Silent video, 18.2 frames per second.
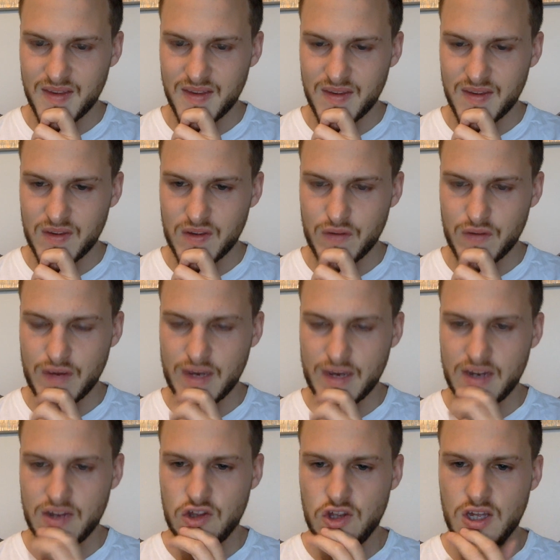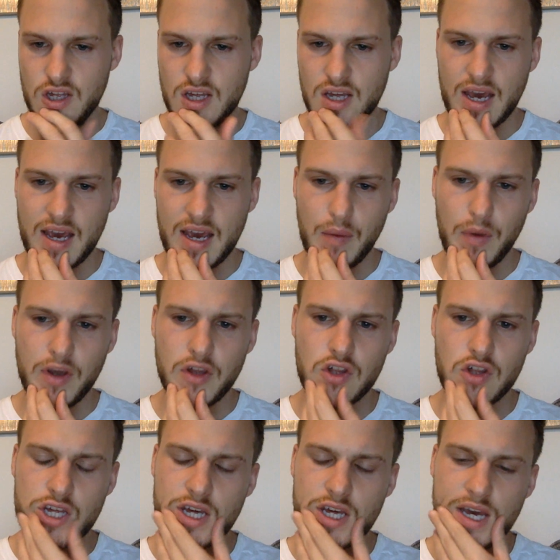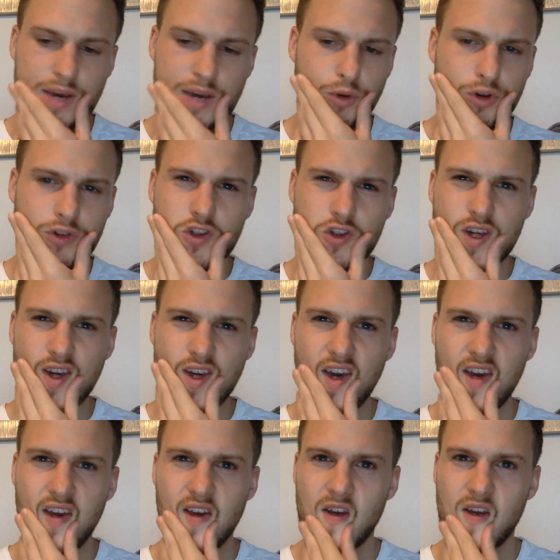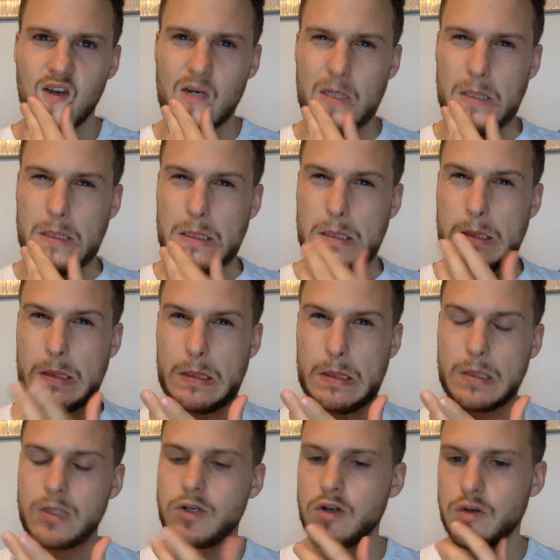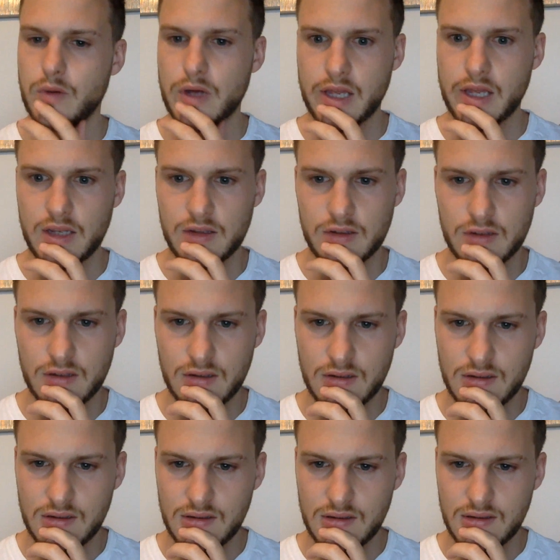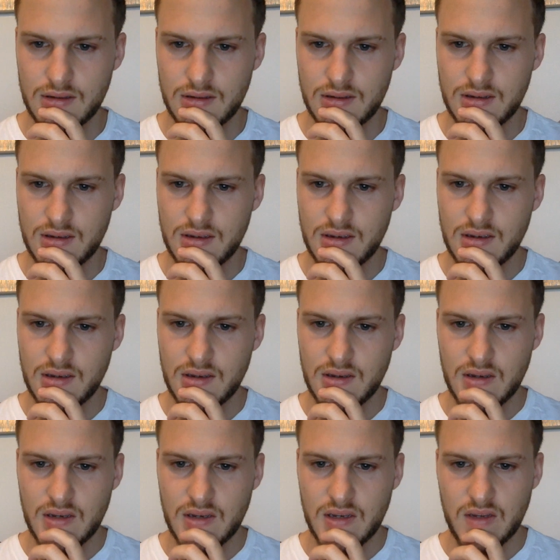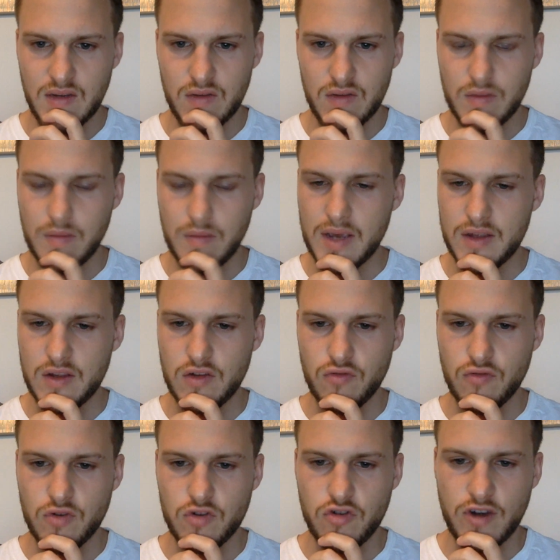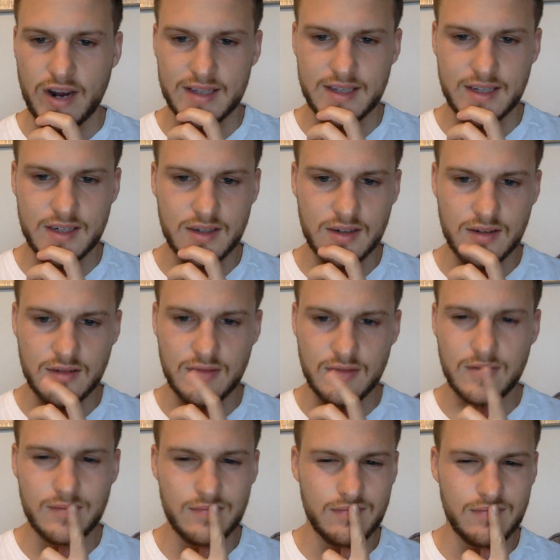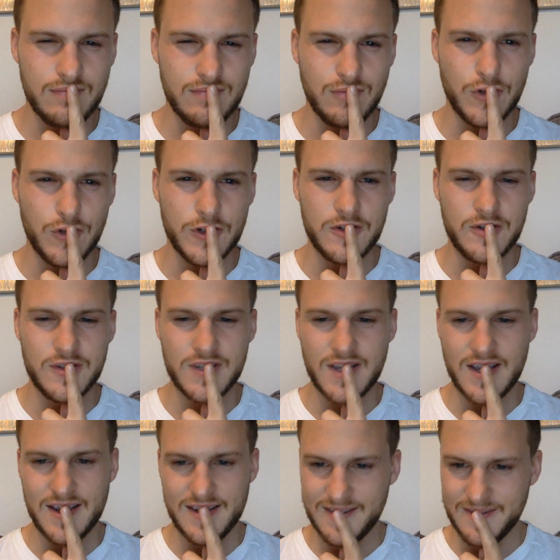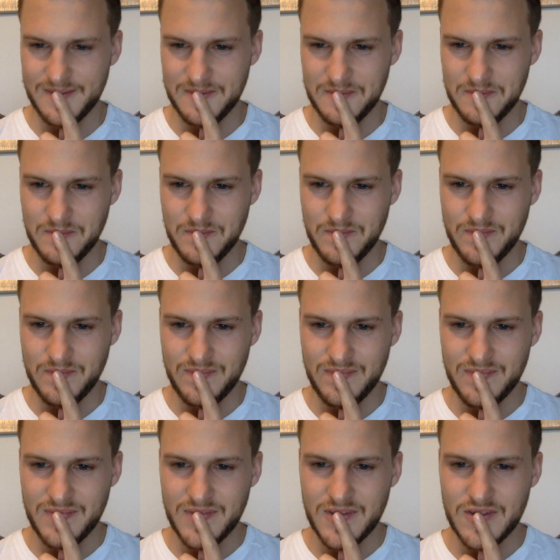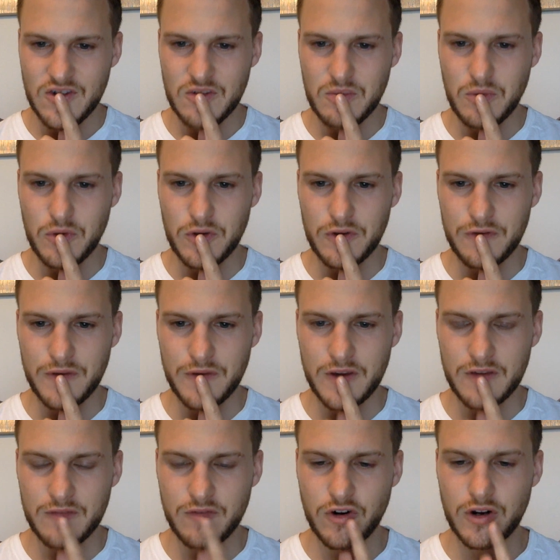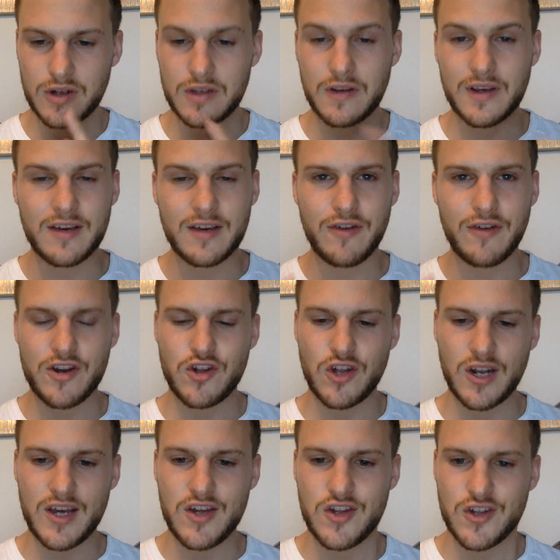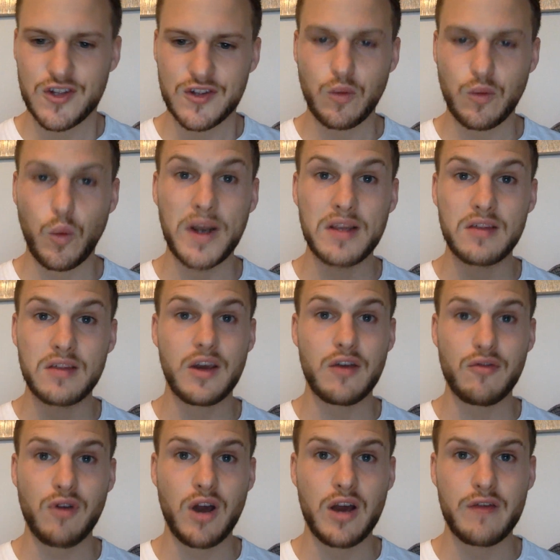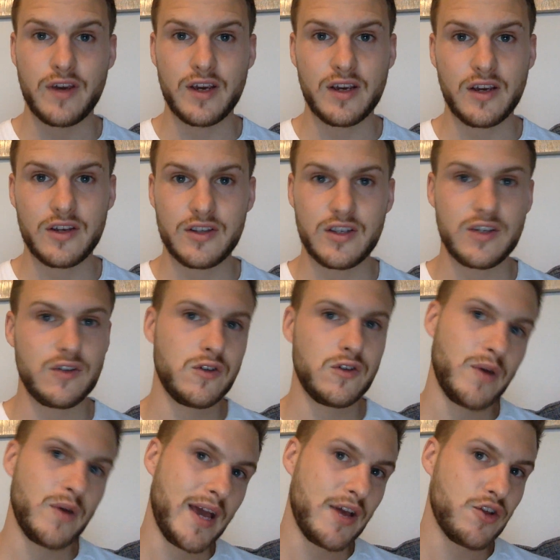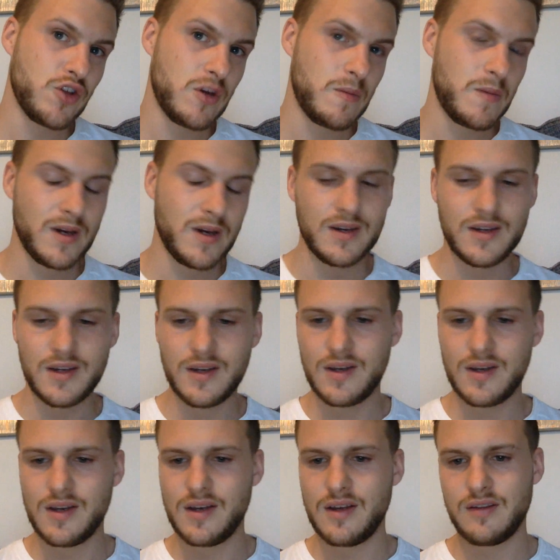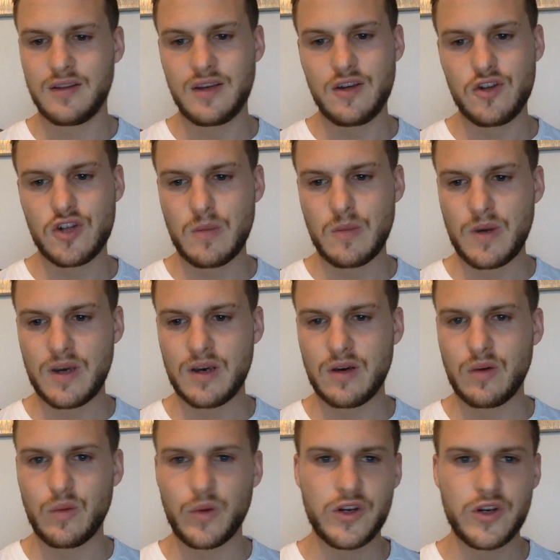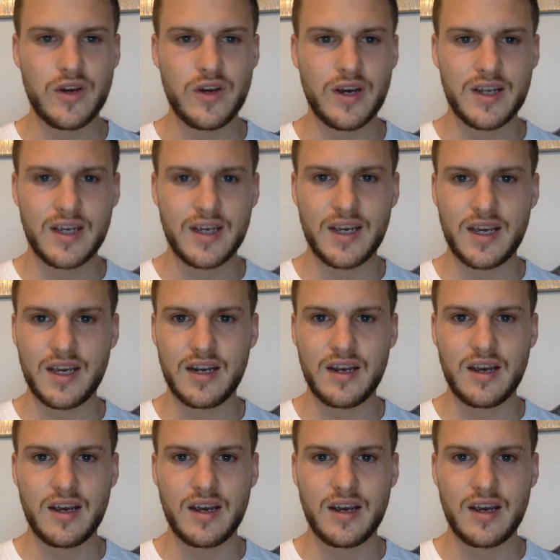Savannah, GA. Where's GA? What's GA? Don't know where that is. There was a message retracted. What did you say? Just bought your first product. Congratulations. When's it arriving? Did you do air shipping, sea shipping? When are you getting it in